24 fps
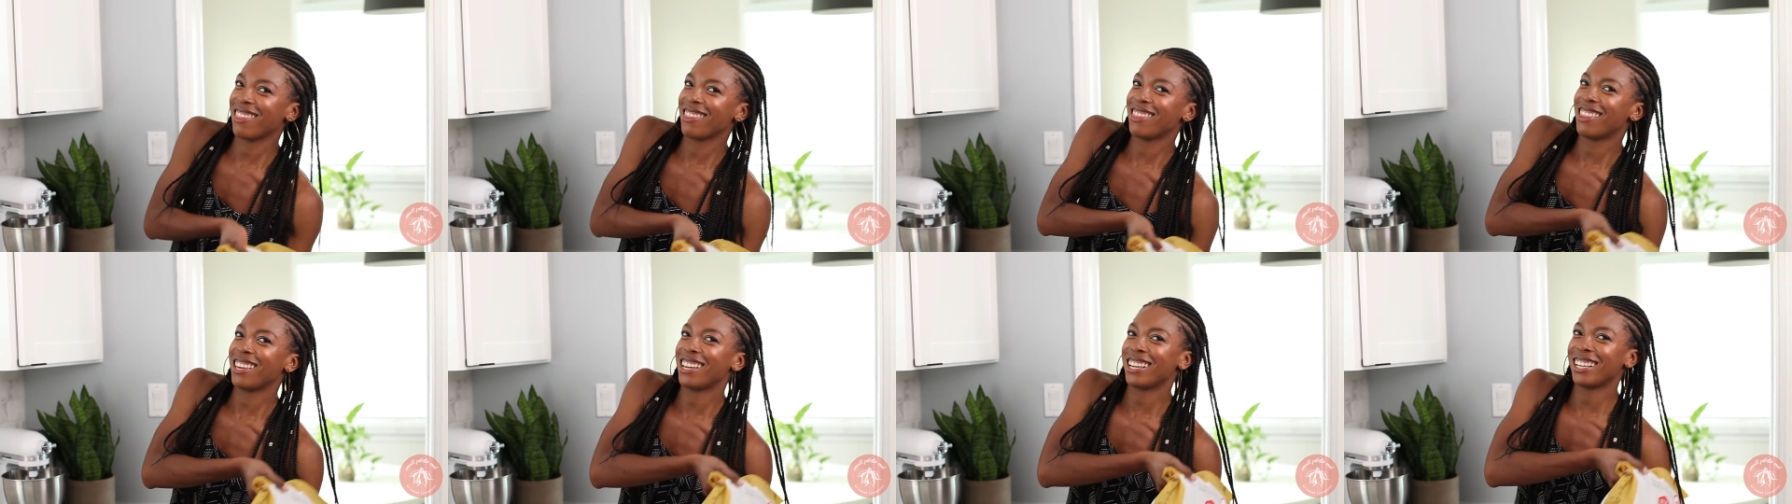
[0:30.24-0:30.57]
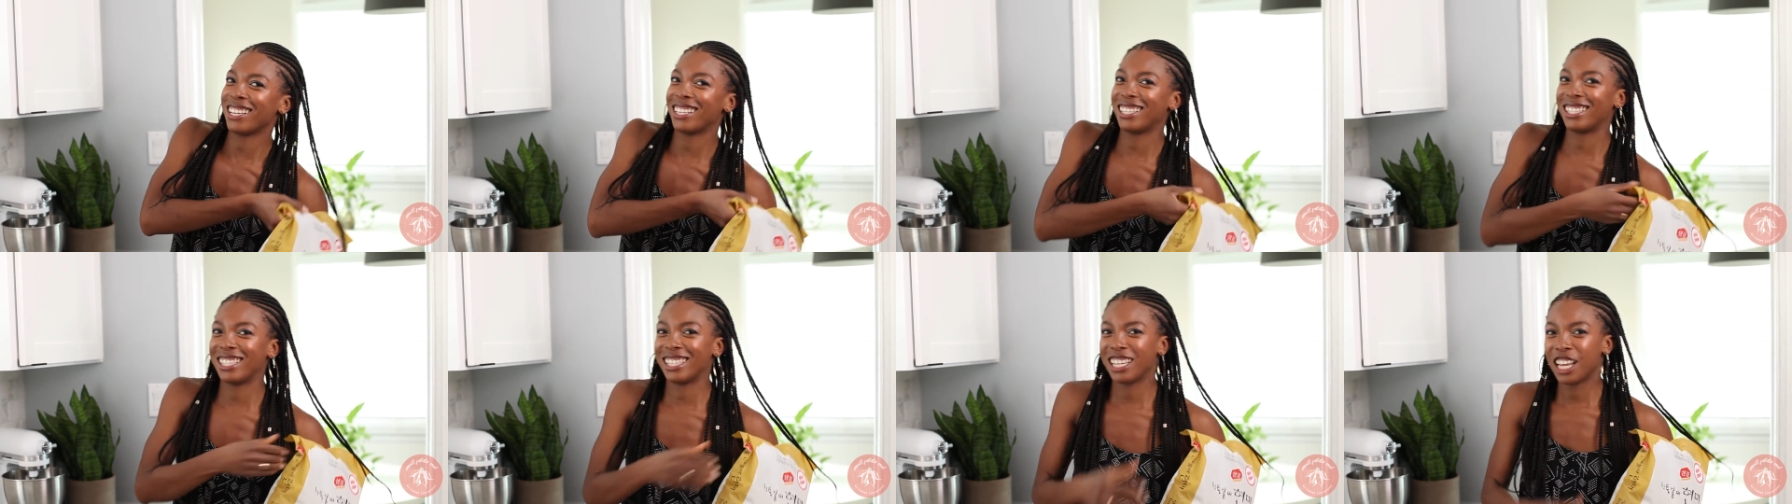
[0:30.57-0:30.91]

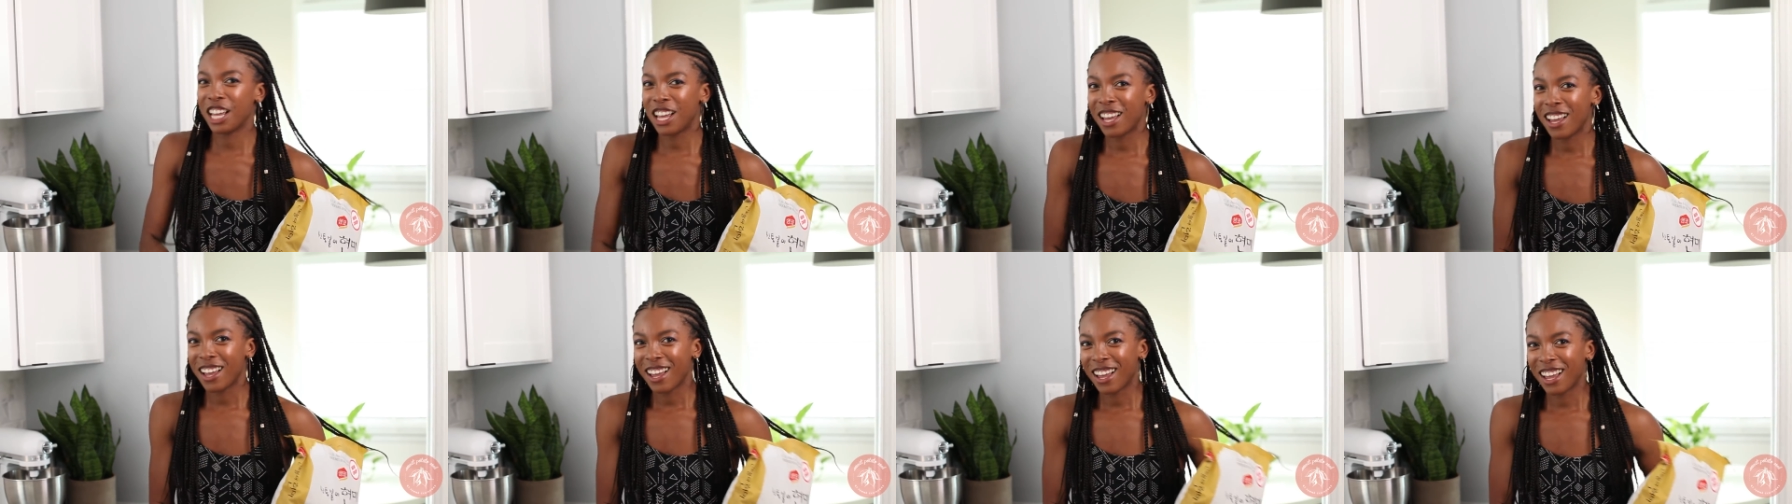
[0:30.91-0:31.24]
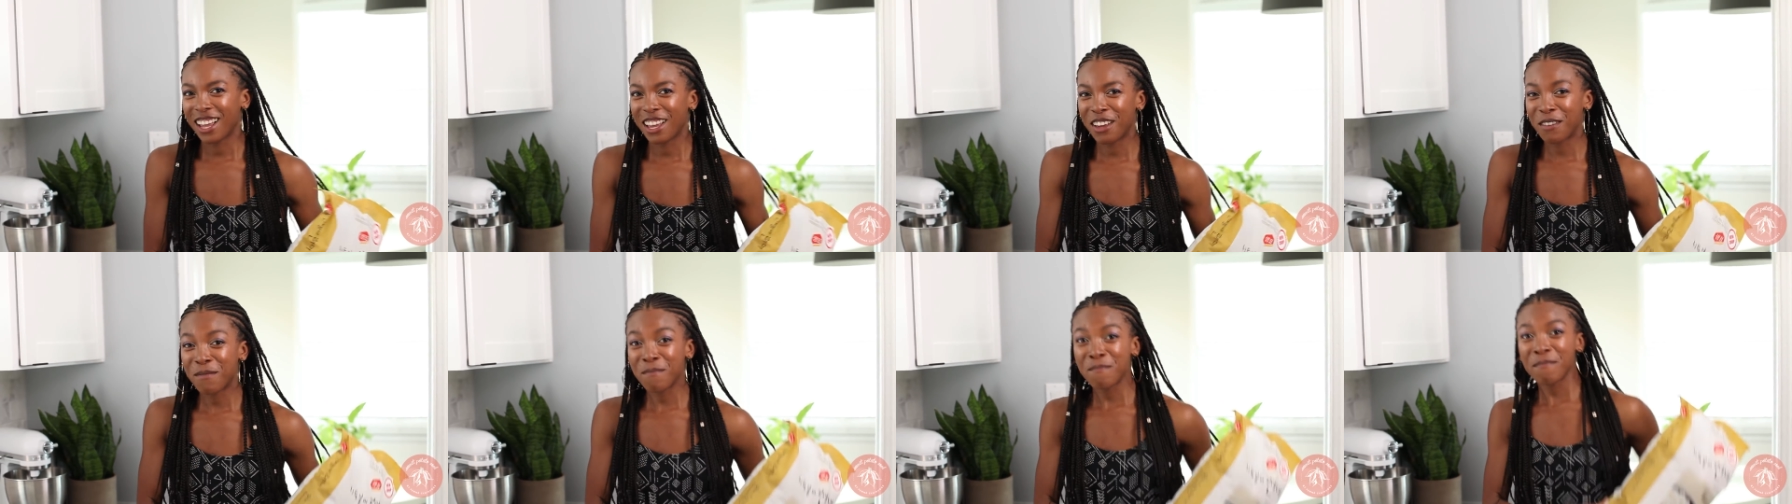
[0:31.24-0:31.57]
this
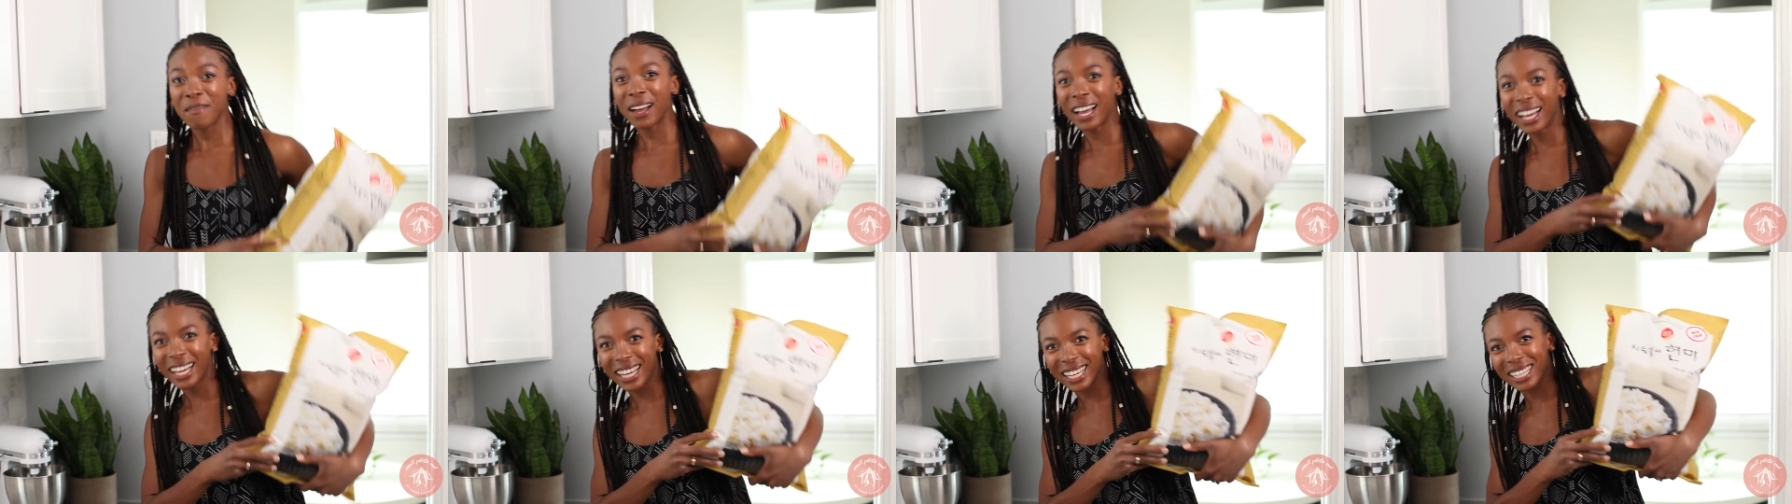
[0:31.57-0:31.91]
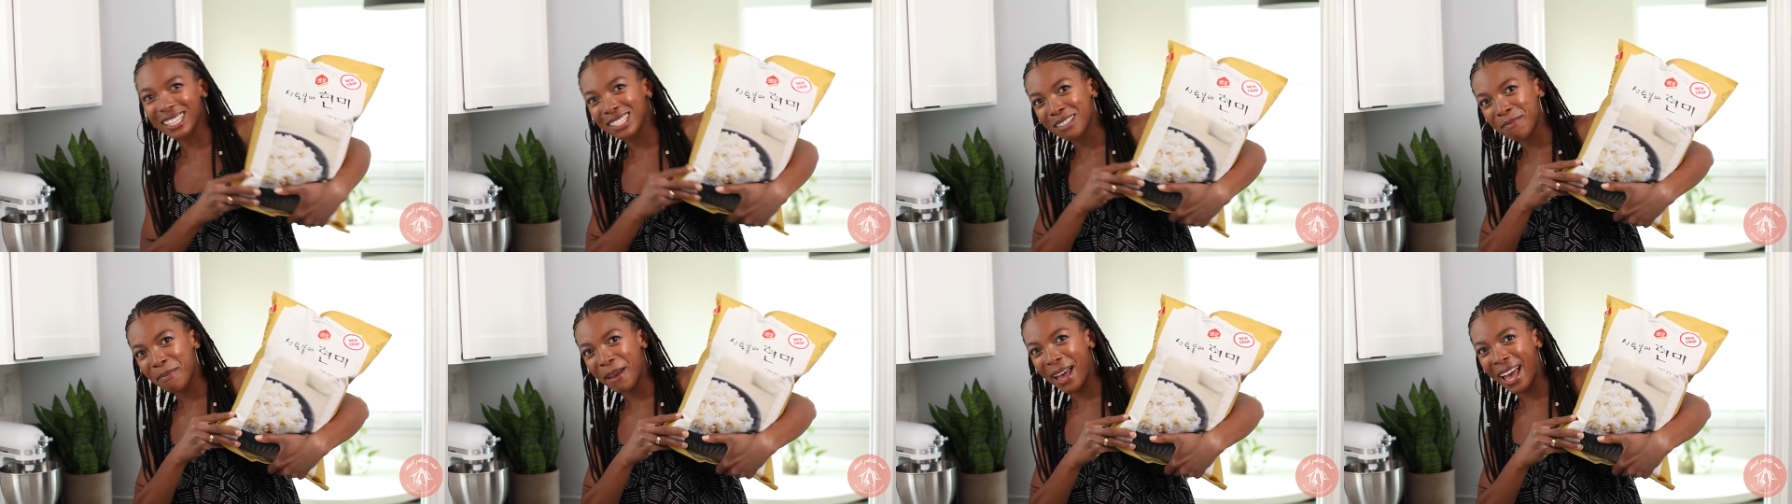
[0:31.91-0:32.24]

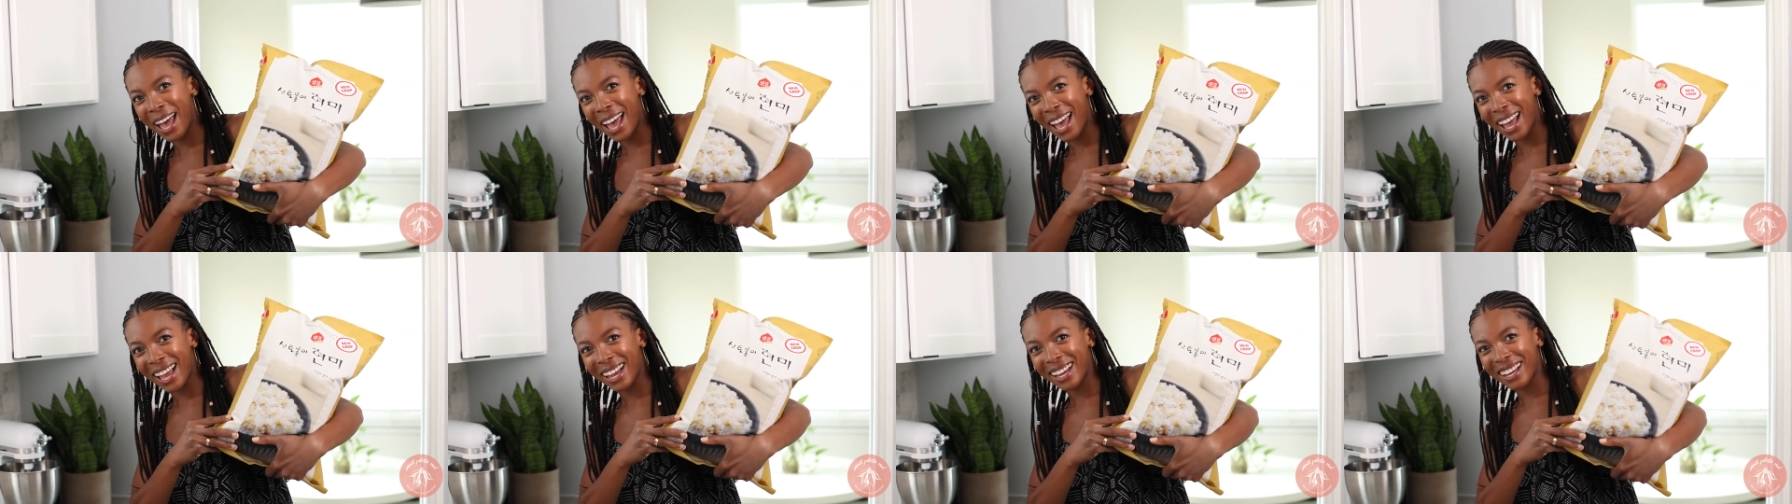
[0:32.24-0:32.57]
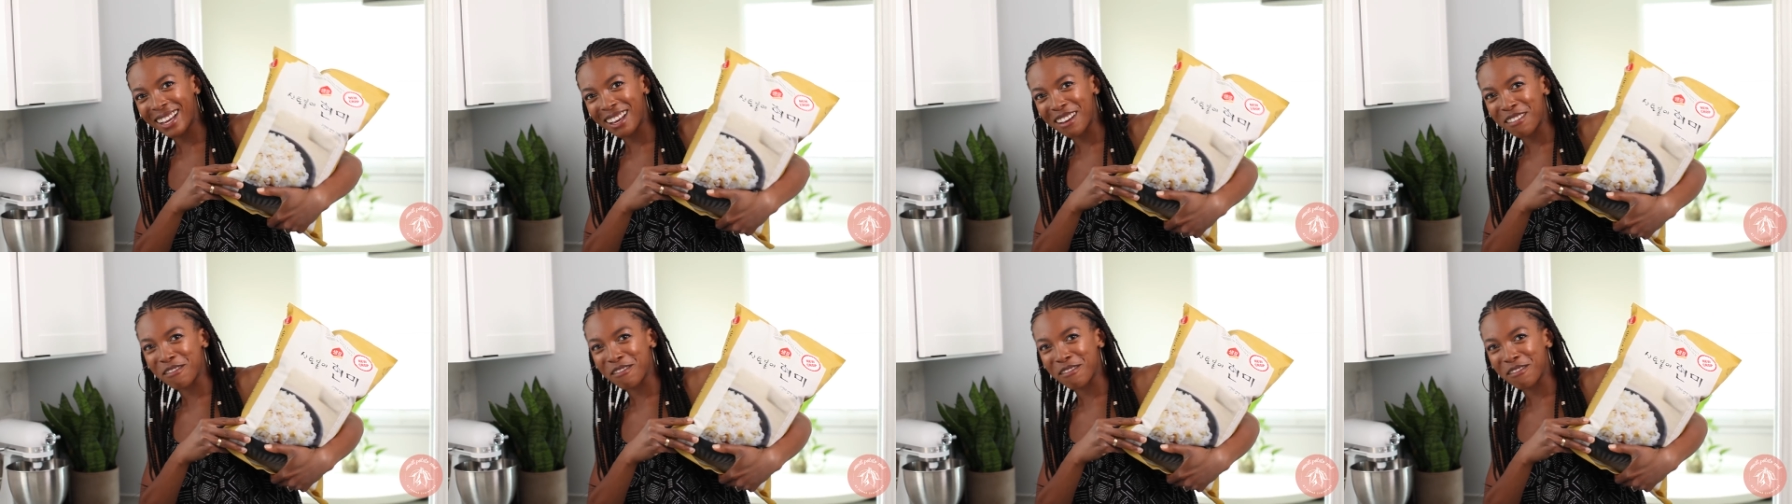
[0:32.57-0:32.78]
humongous bag